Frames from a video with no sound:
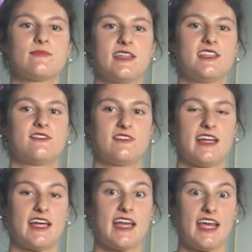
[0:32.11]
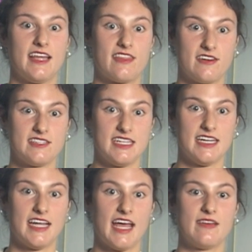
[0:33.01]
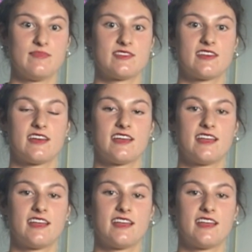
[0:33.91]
winning streak at 13 games.